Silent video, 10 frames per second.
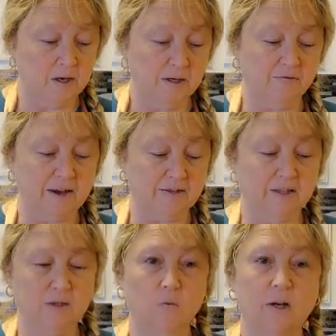In fact,
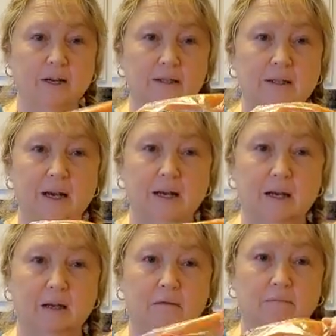this one is kind
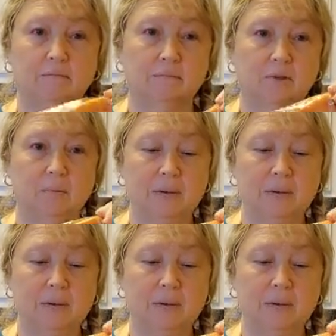of